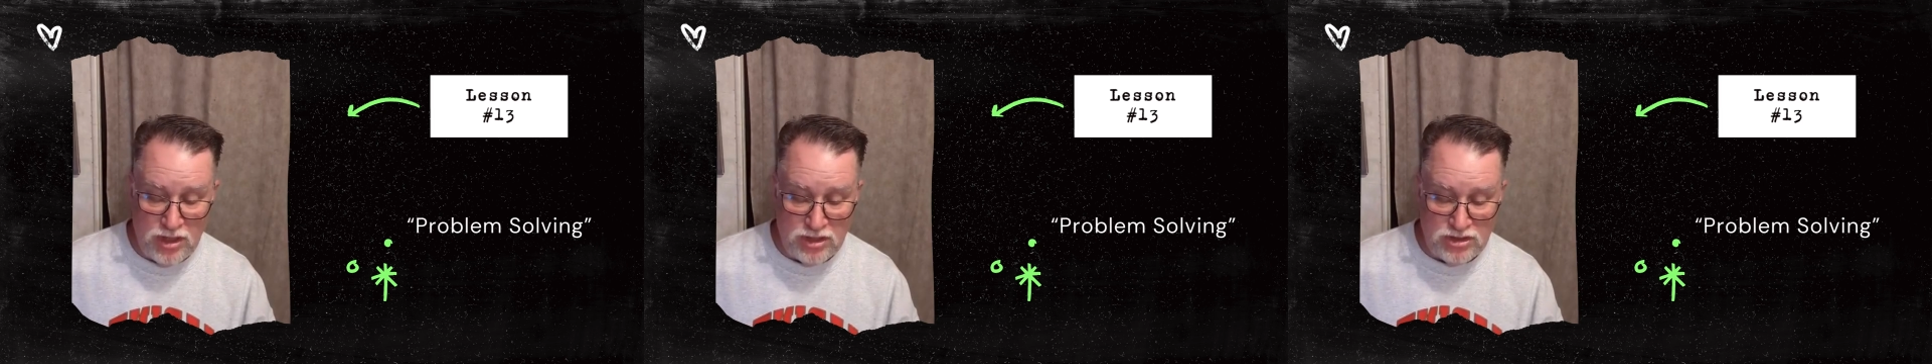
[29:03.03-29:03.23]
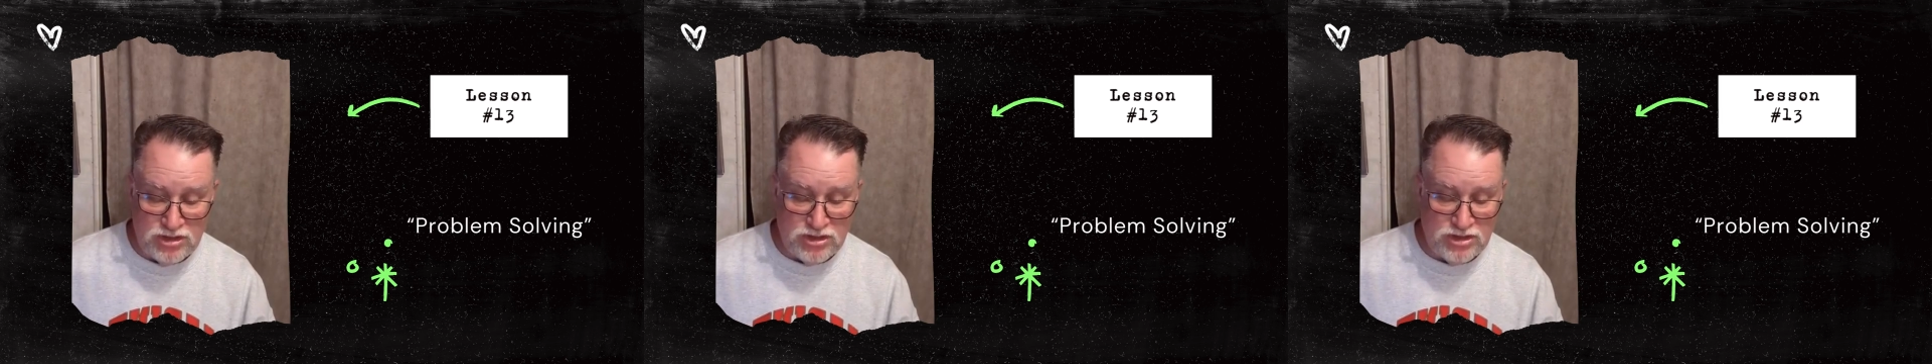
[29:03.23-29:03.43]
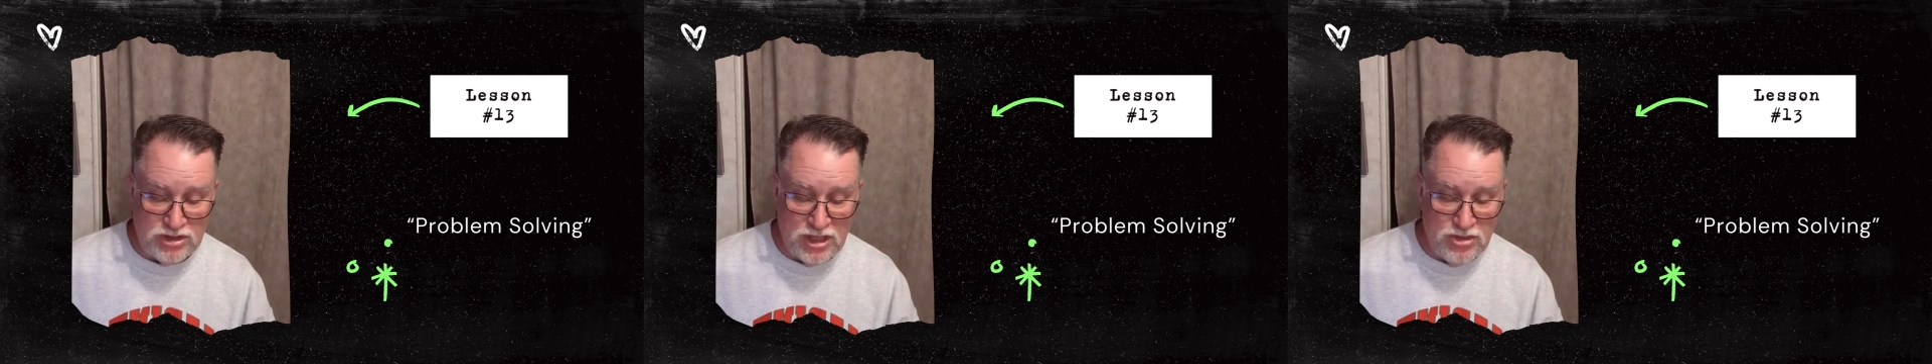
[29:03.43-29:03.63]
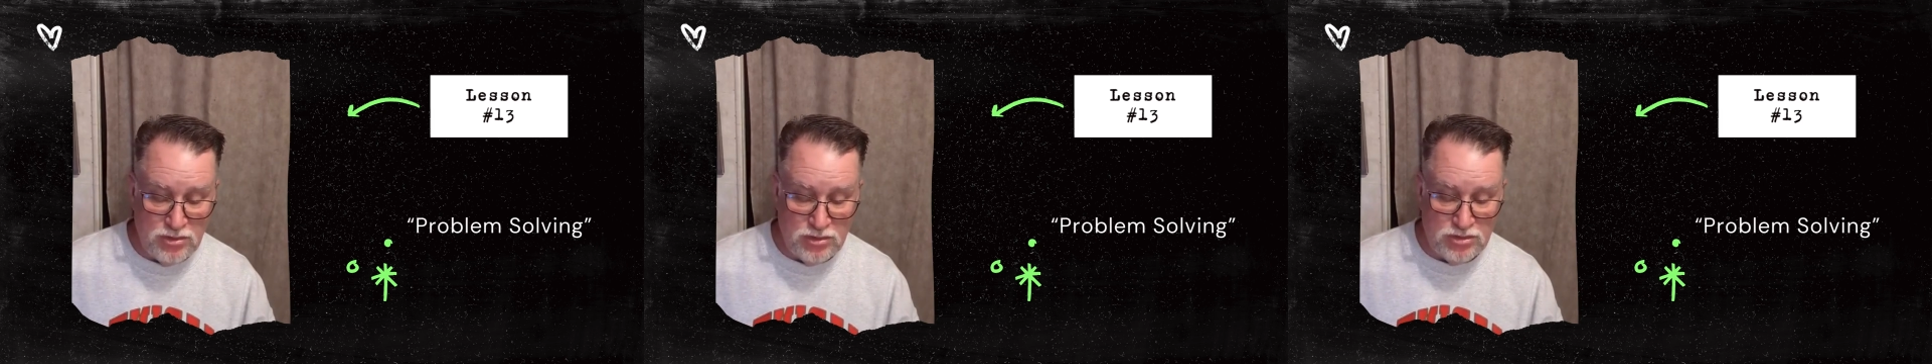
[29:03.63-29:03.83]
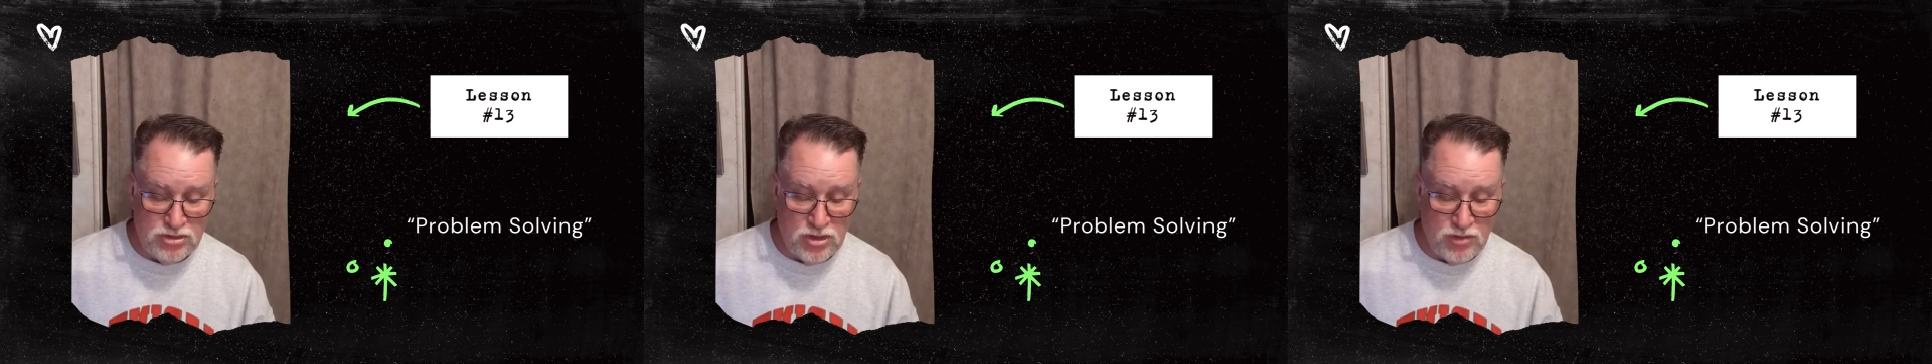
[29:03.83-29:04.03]
and she said to
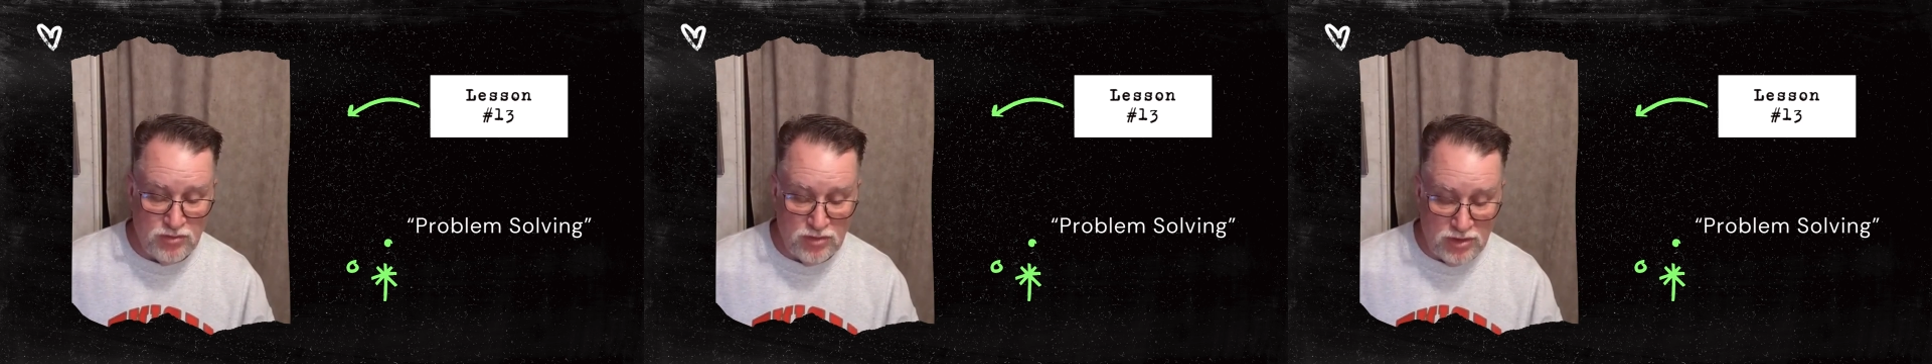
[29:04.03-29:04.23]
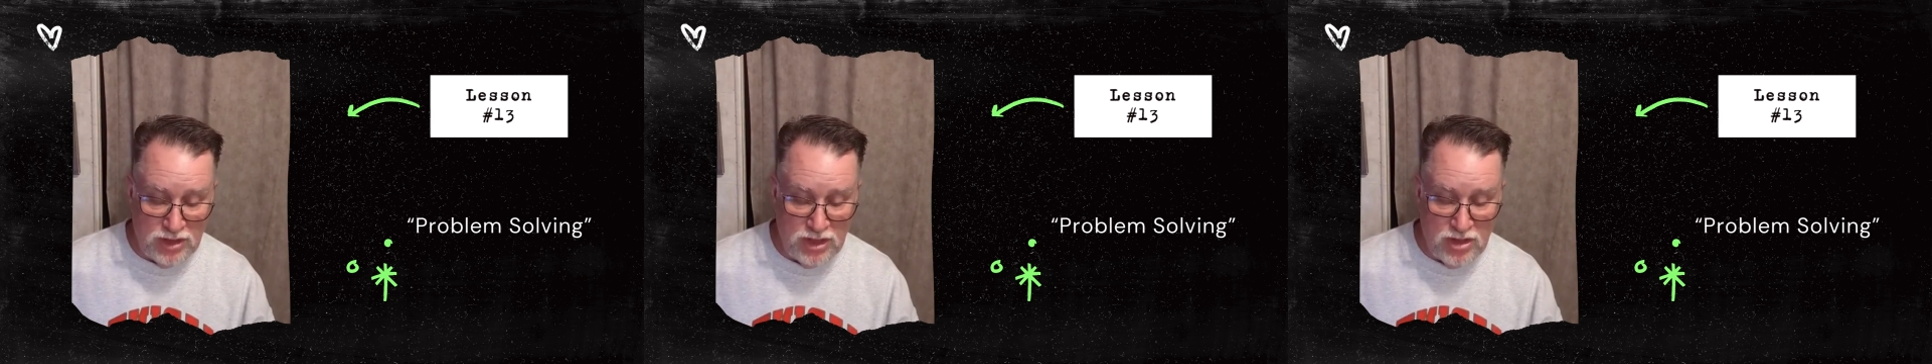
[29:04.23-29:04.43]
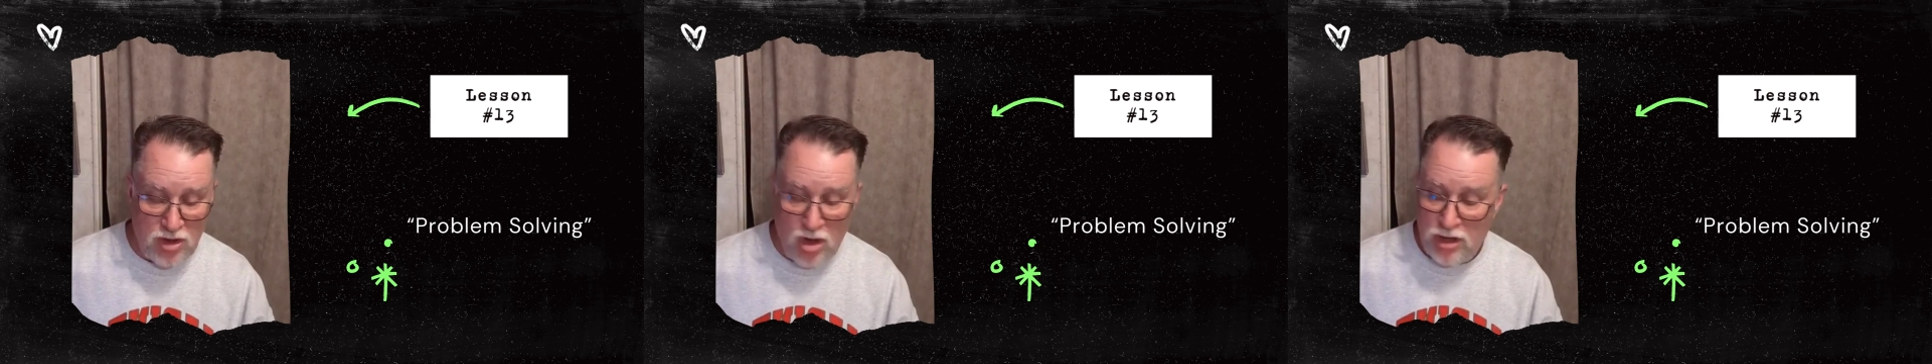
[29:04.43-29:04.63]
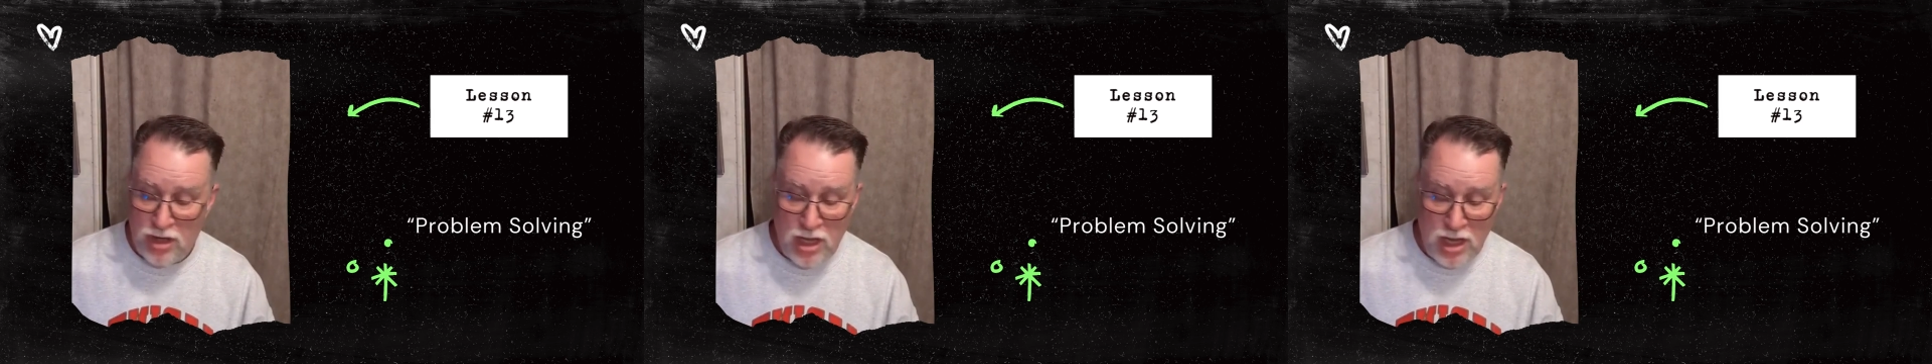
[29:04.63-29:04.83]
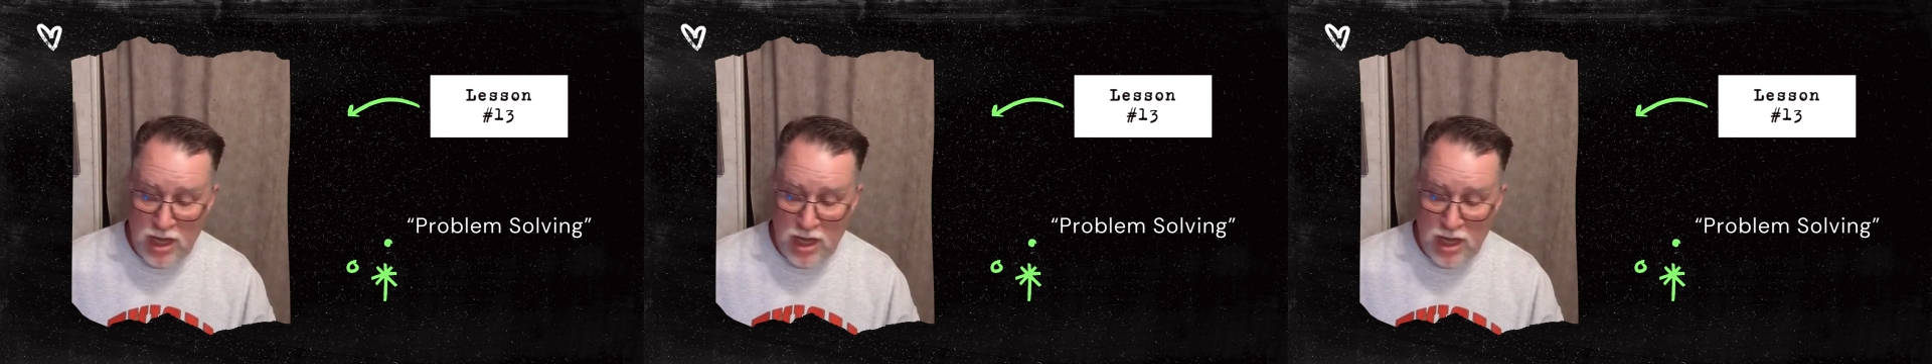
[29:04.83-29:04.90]
her servant, Lead on,